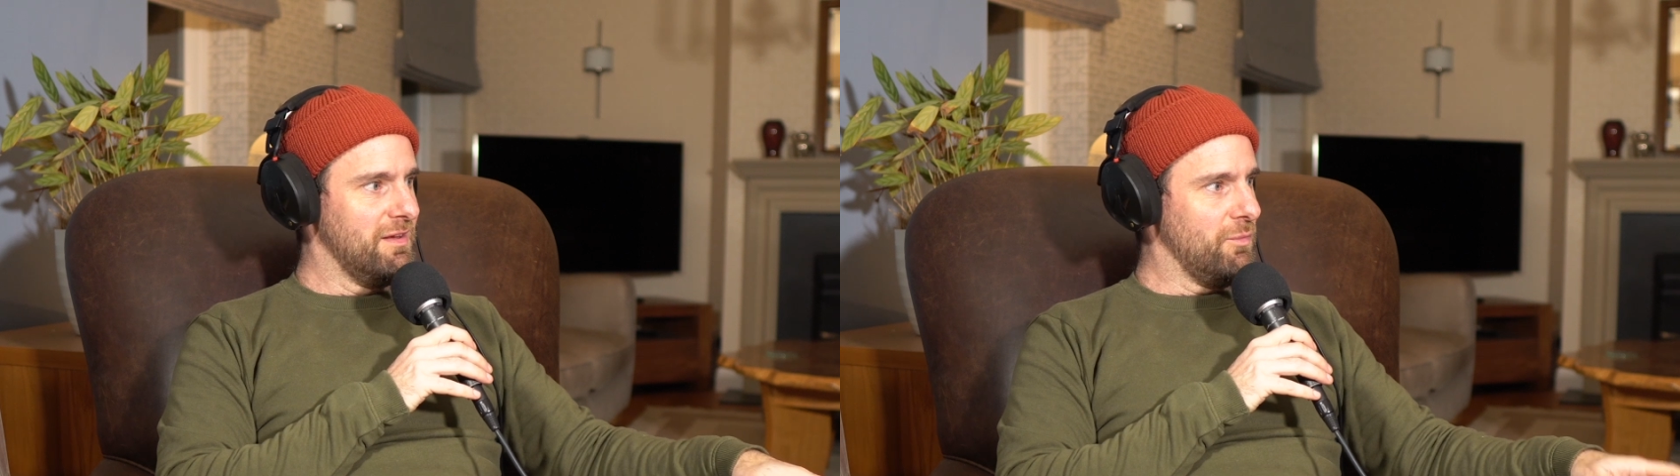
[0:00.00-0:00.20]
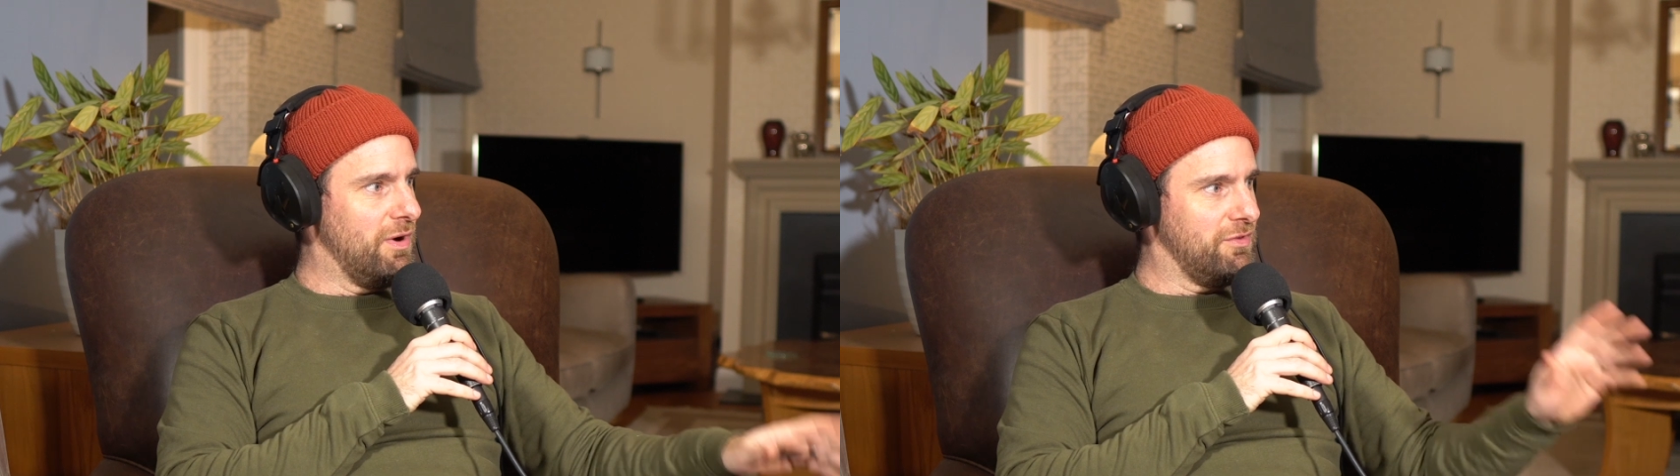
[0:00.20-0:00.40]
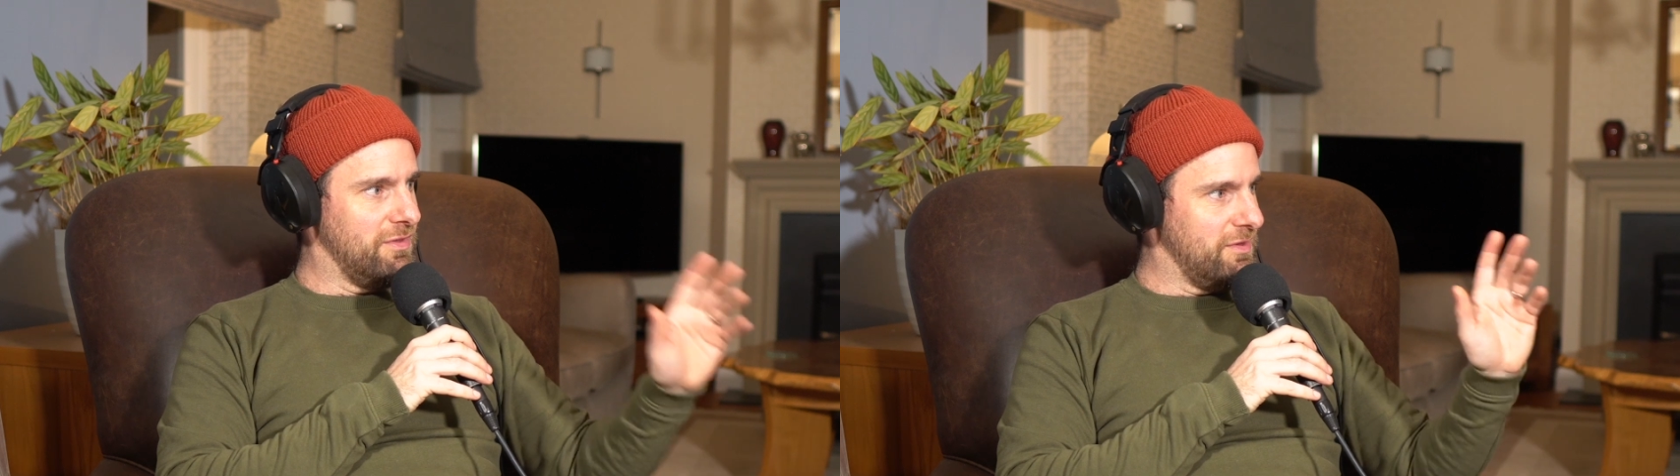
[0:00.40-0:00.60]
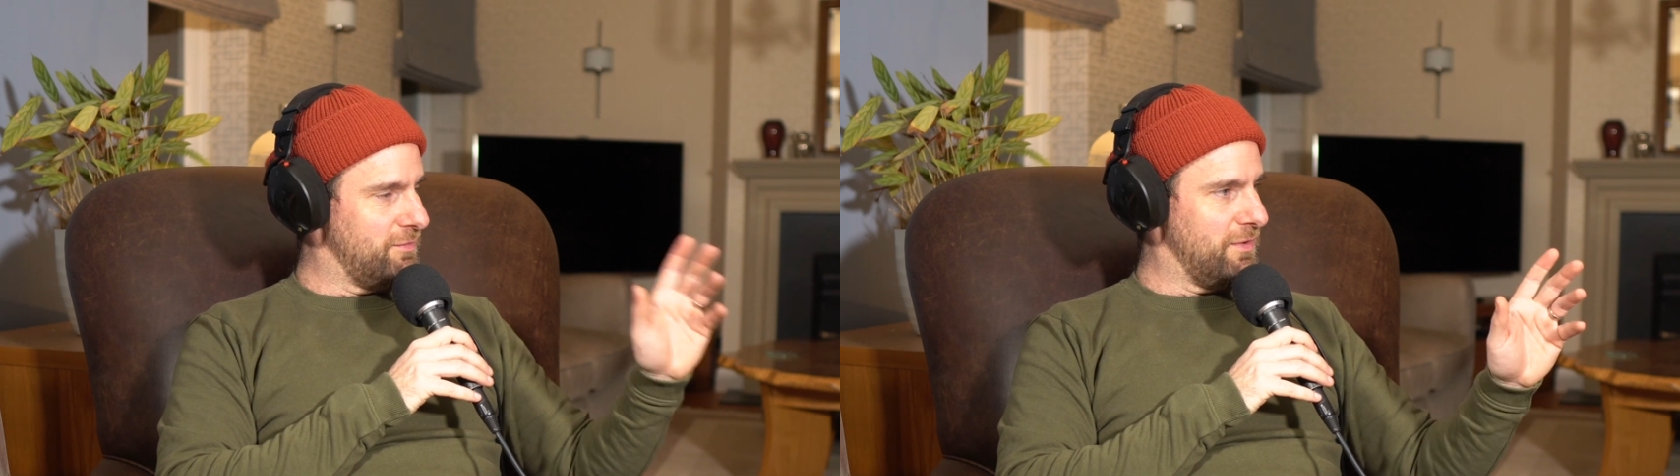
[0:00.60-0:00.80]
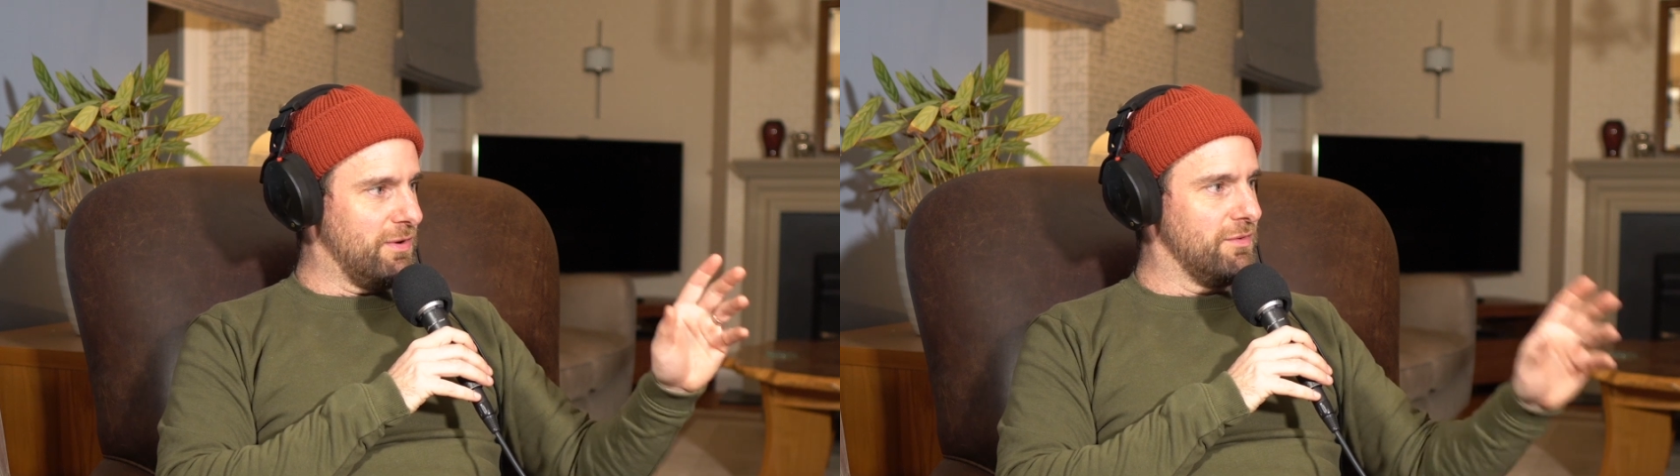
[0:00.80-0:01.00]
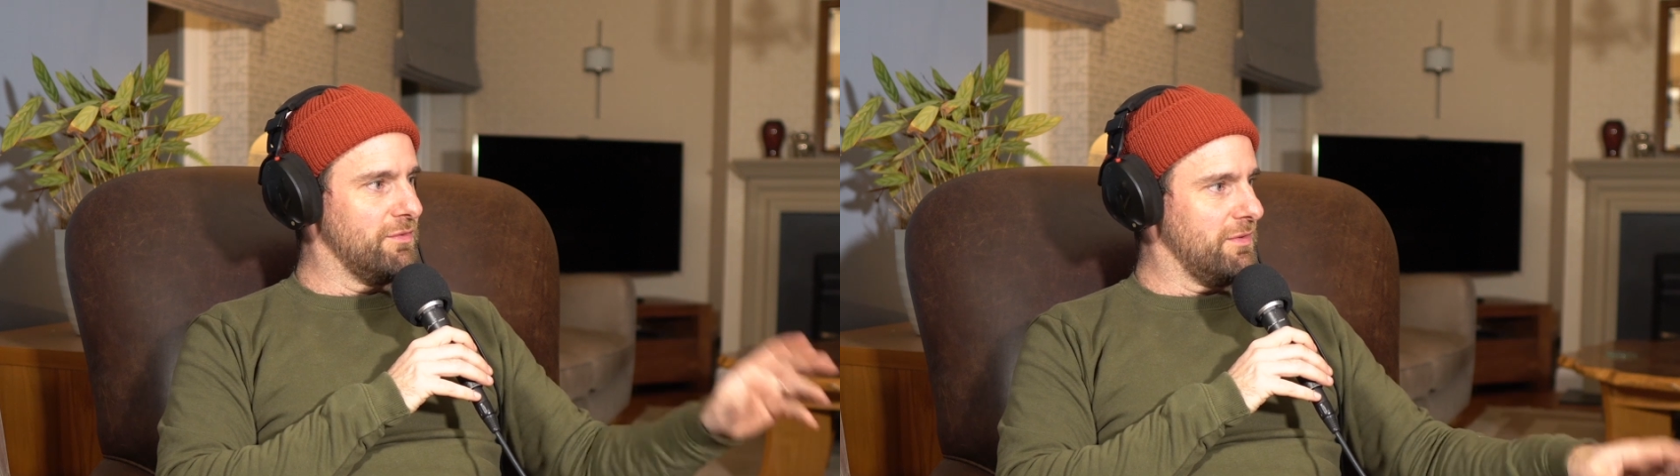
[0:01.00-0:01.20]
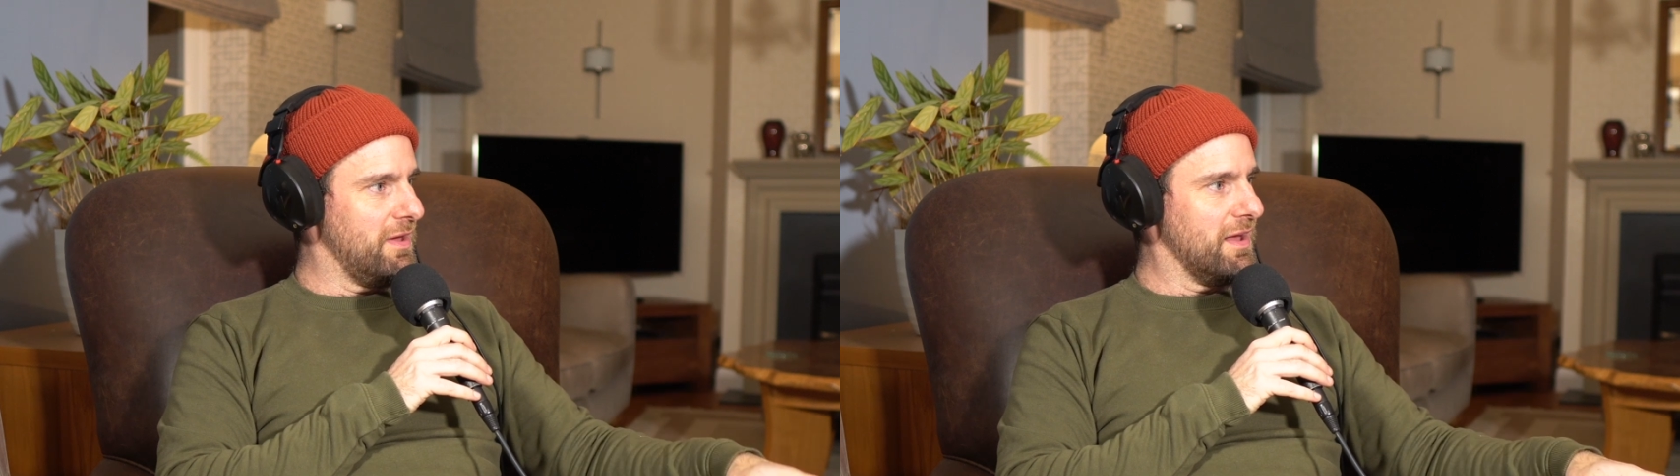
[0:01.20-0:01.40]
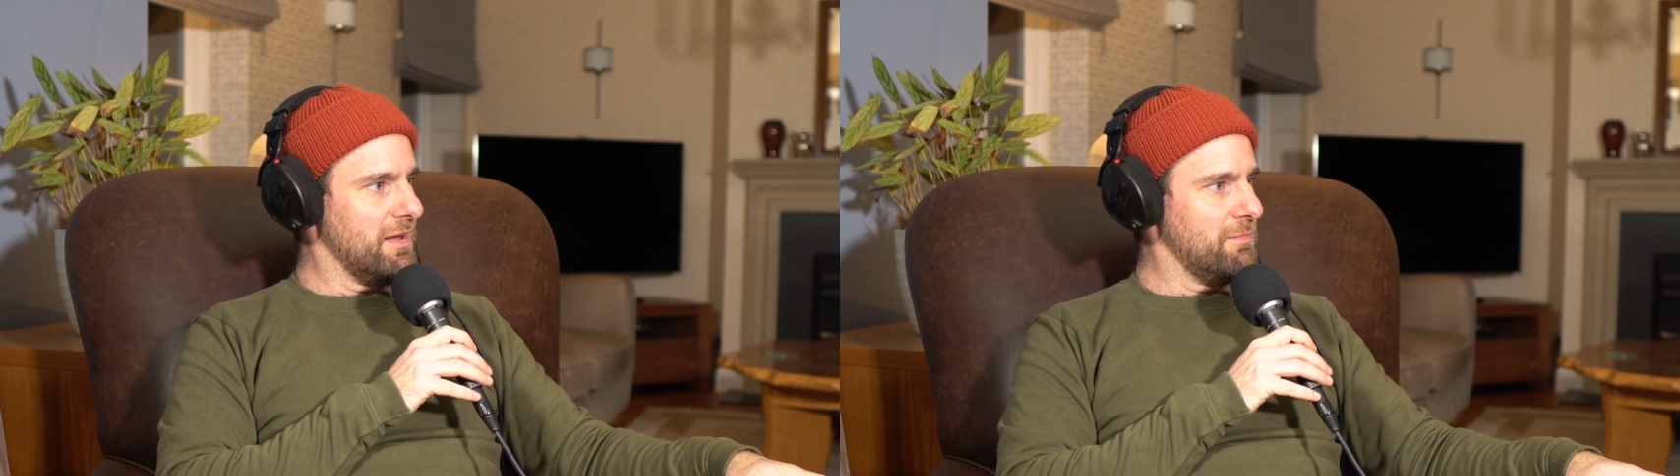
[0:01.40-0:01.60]
whereas this felt
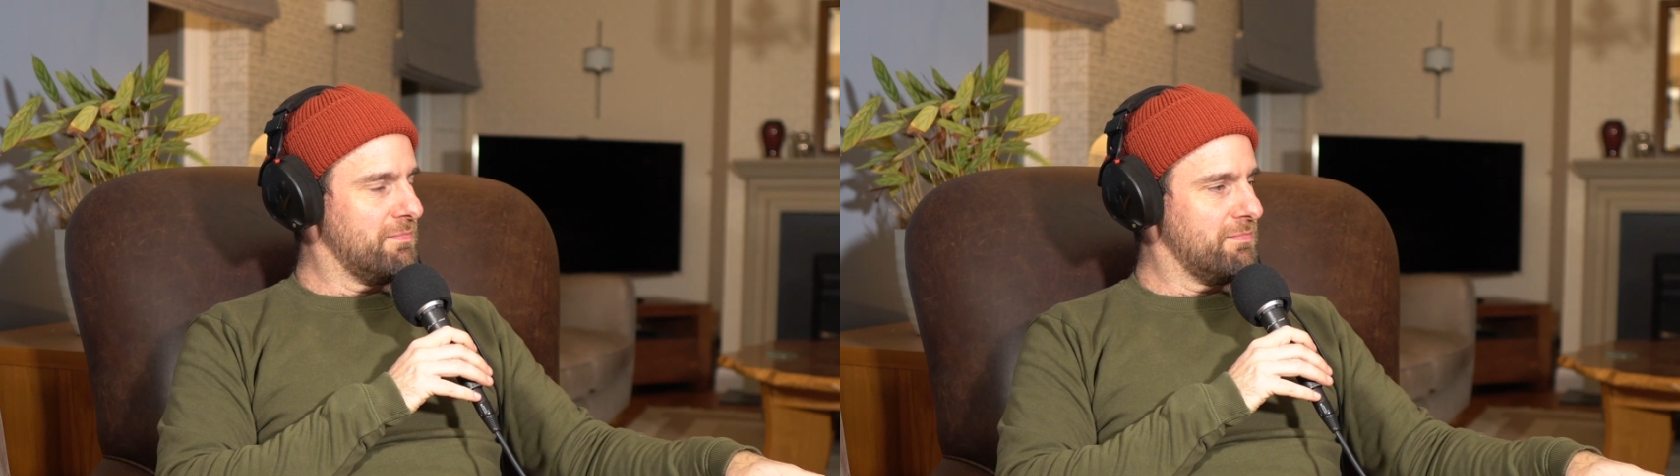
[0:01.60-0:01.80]
like